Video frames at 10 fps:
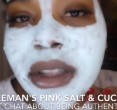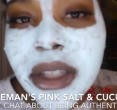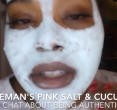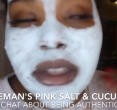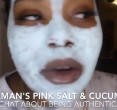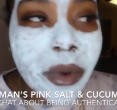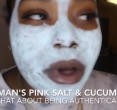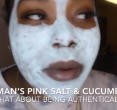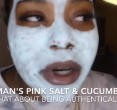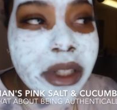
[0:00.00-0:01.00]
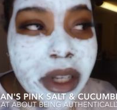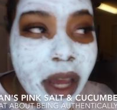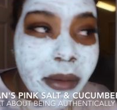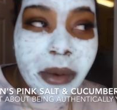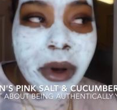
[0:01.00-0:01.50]
This is a real person.
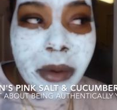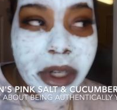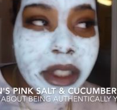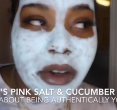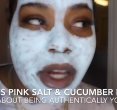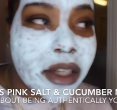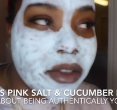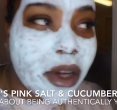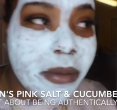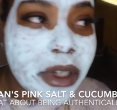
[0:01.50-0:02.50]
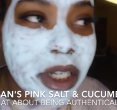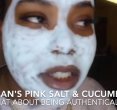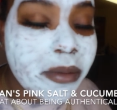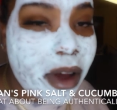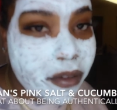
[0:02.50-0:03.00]
I'm a real person, okay? So don't be
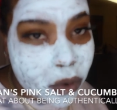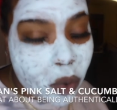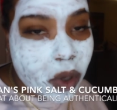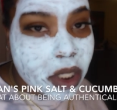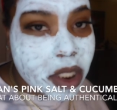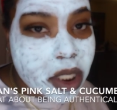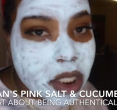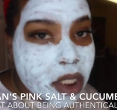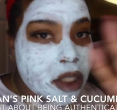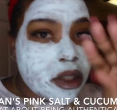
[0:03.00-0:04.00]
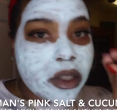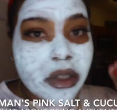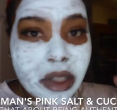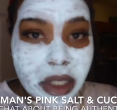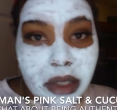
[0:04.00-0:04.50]
judging my flaws.
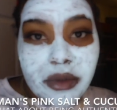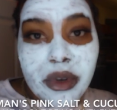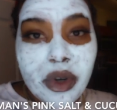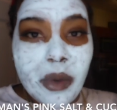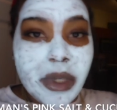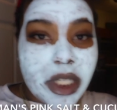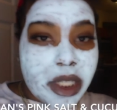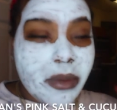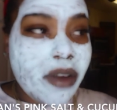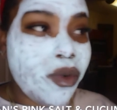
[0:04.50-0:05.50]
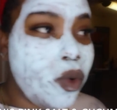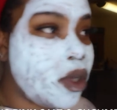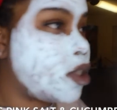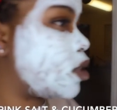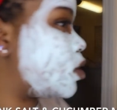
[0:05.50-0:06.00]
Don't be judging my
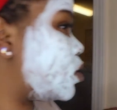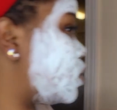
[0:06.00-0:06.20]
flaws.